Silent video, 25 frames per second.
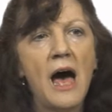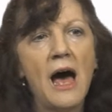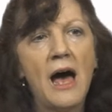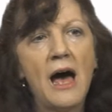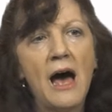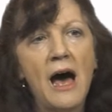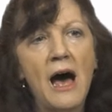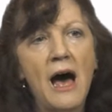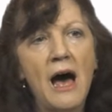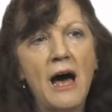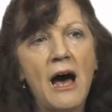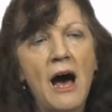
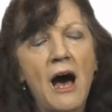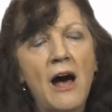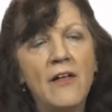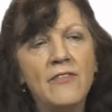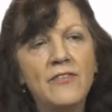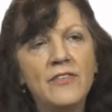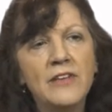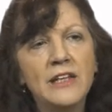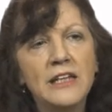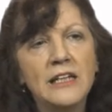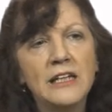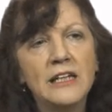Uh,
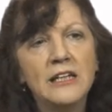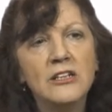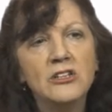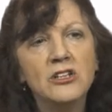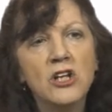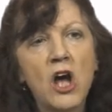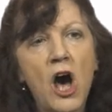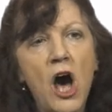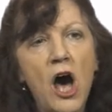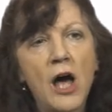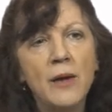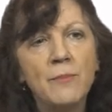on the
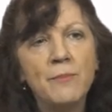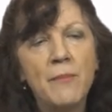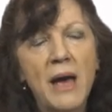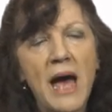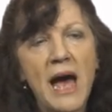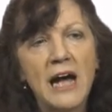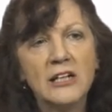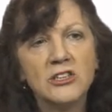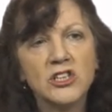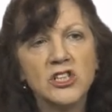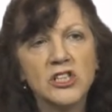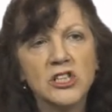
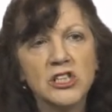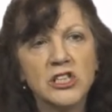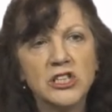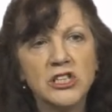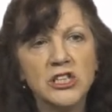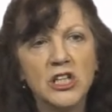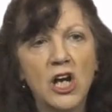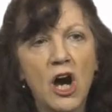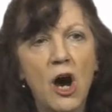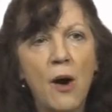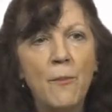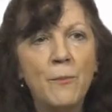non-matches,
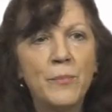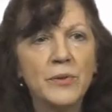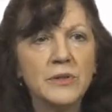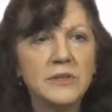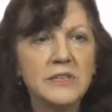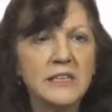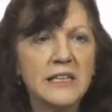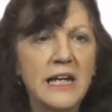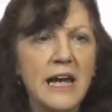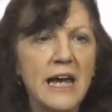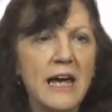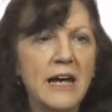the upper
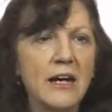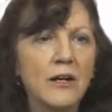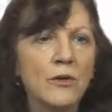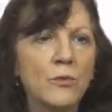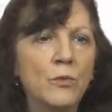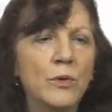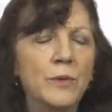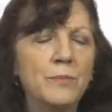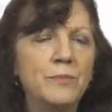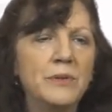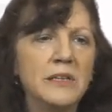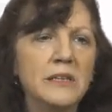tail
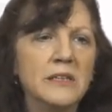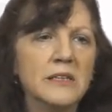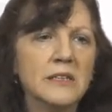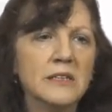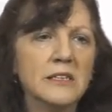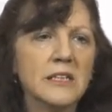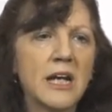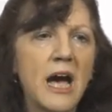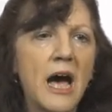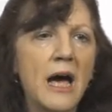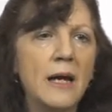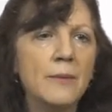would be the
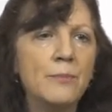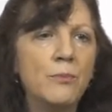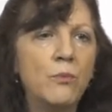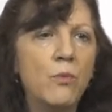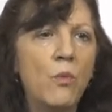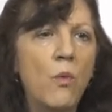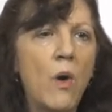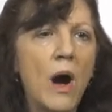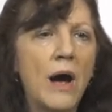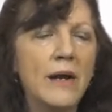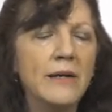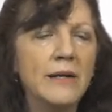type
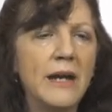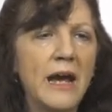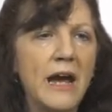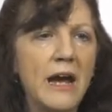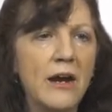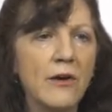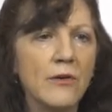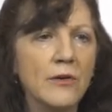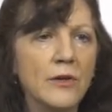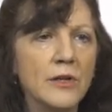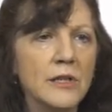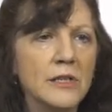1
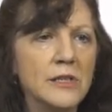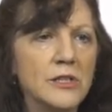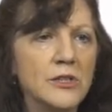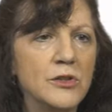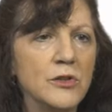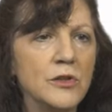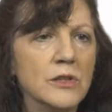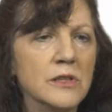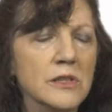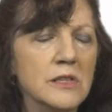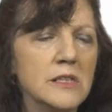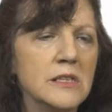error, as
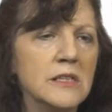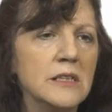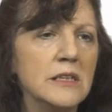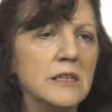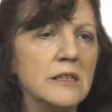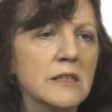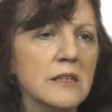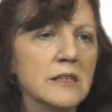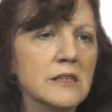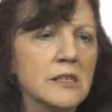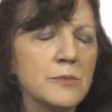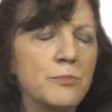you can see
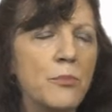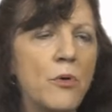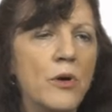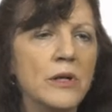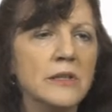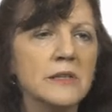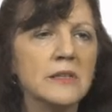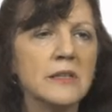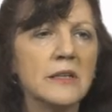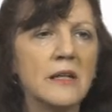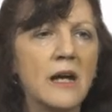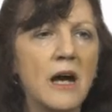that's
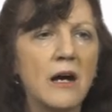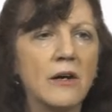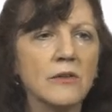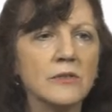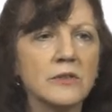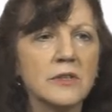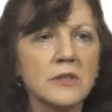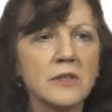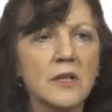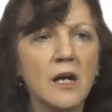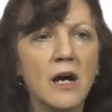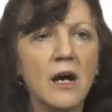pointed
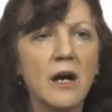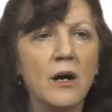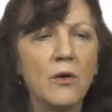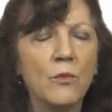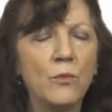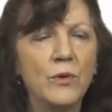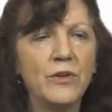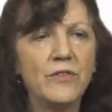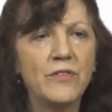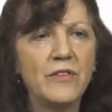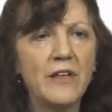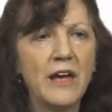out uh,
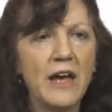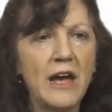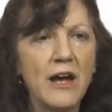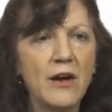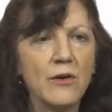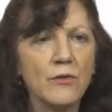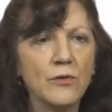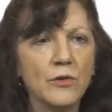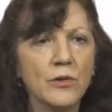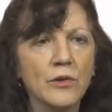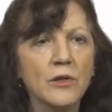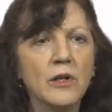with the
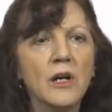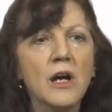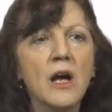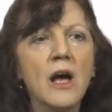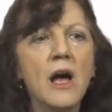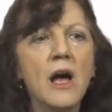error.